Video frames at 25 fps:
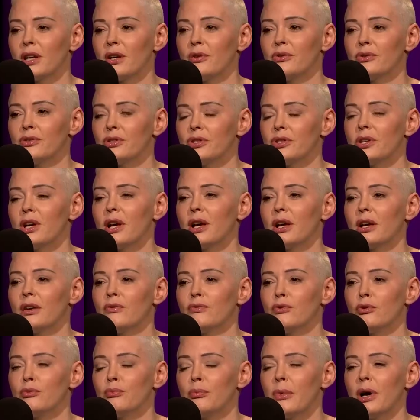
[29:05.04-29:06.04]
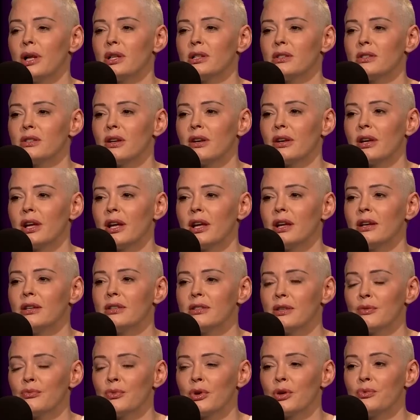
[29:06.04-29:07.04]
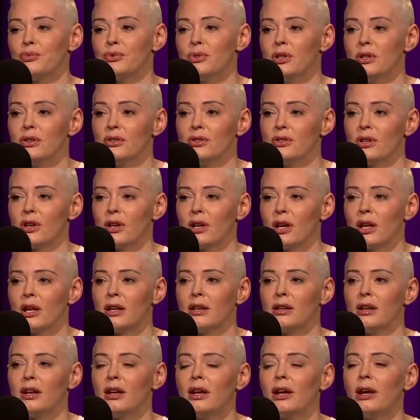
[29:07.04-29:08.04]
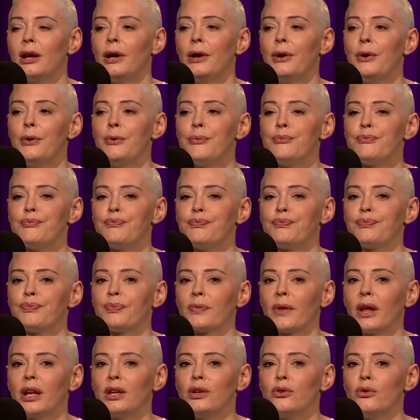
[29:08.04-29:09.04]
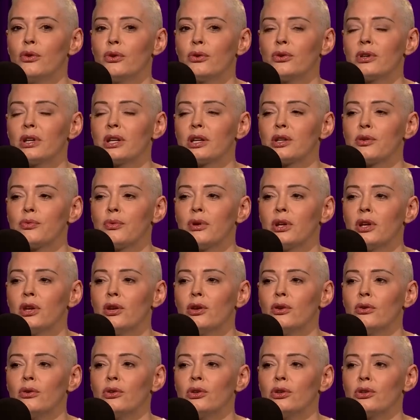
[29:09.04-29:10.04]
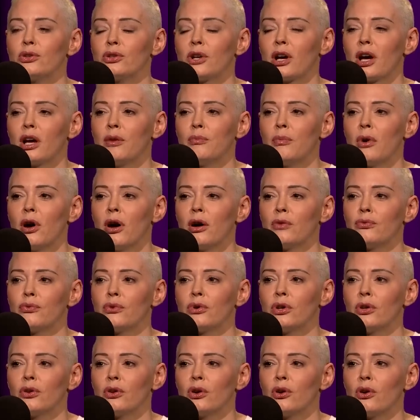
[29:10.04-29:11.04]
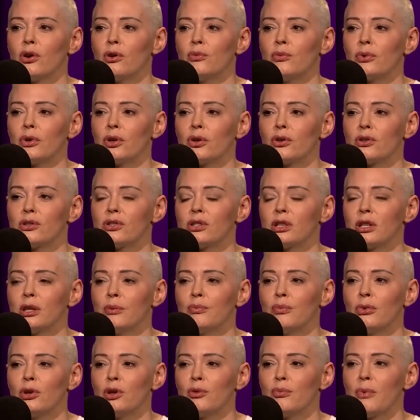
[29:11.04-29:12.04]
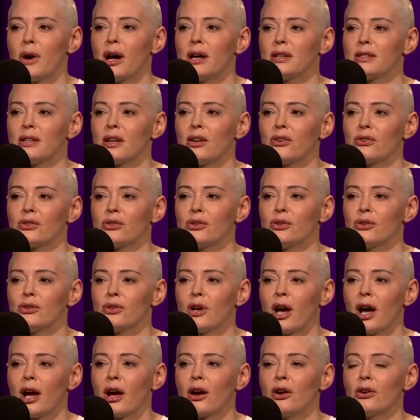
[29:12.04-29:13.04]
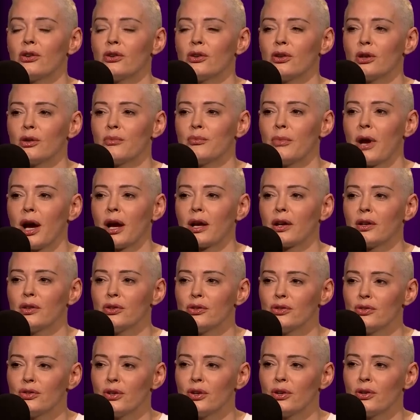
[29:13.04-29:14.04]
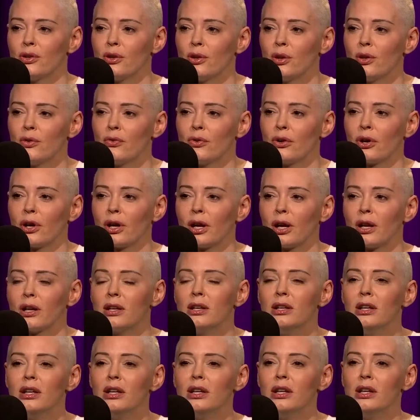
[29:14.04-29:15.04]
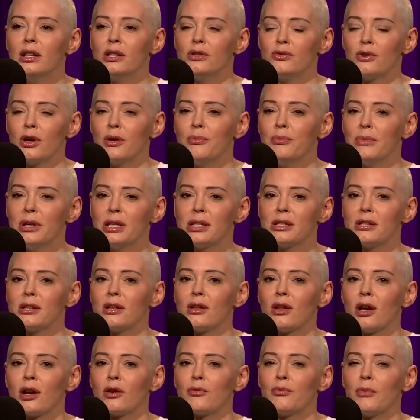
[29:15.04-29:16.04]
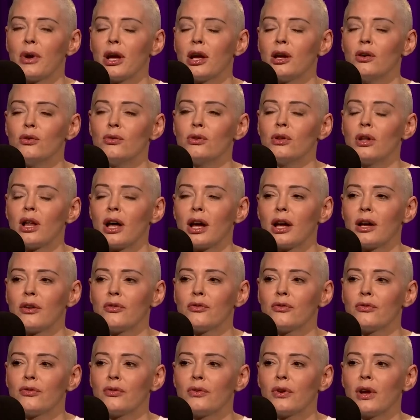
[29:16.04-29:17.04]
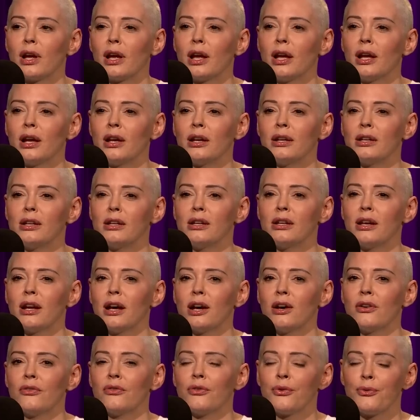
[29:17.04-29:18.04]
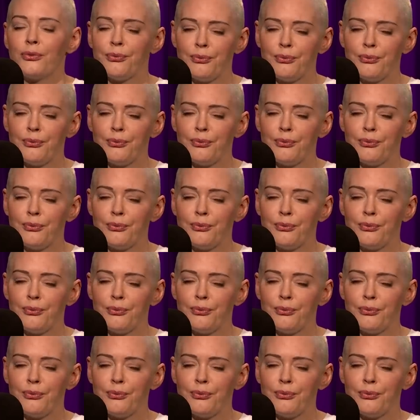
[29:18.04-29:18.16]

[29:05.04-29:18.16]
hours a day for months on end, sometimes years on end. And you only get to be you and your time off when you go home and go to sleep and you pass out because you're tired and you come back and you start it all over again. So I missed a lot of my own life and didn't have,